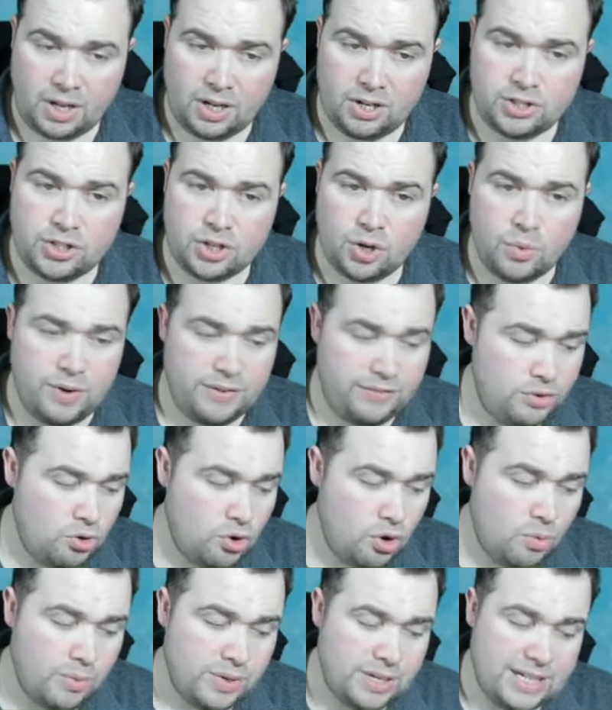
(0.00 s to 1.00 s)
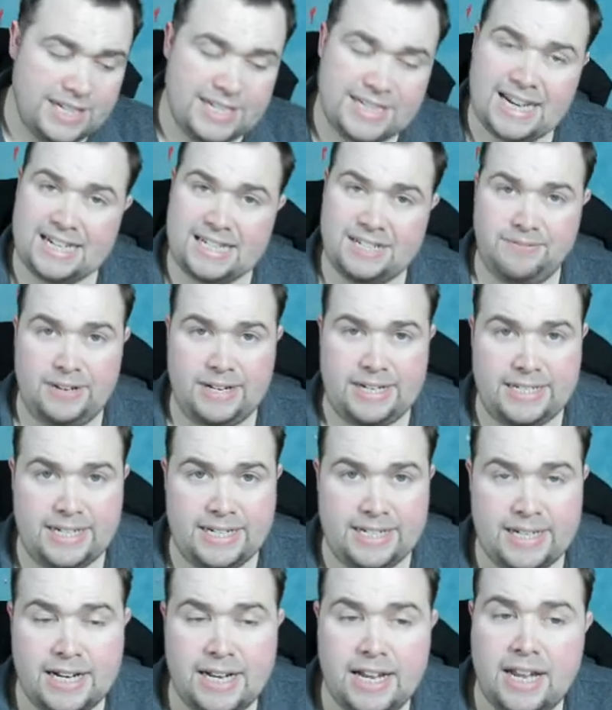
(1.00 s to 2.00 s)
So if you've got one of these
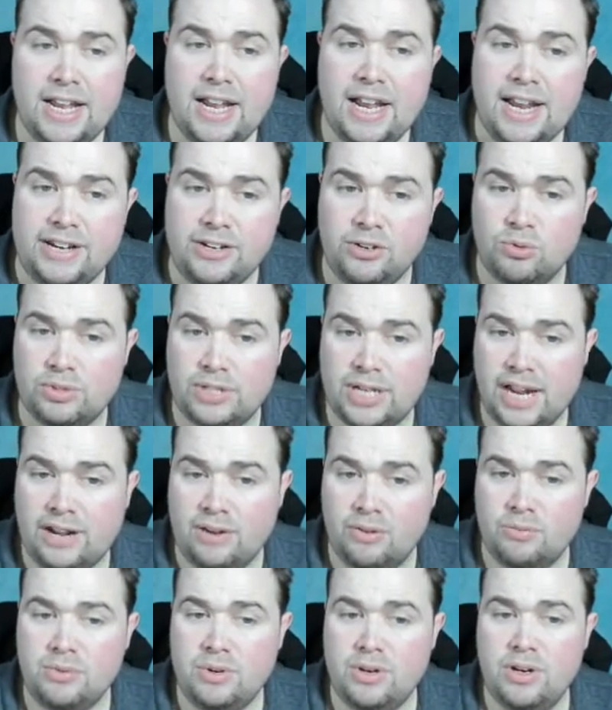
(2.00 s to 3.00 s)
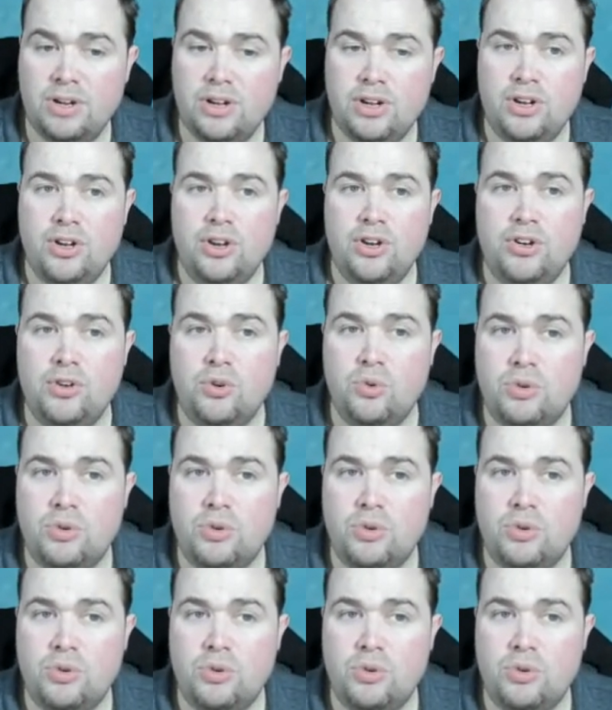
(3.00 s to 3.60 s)
activated in your town, your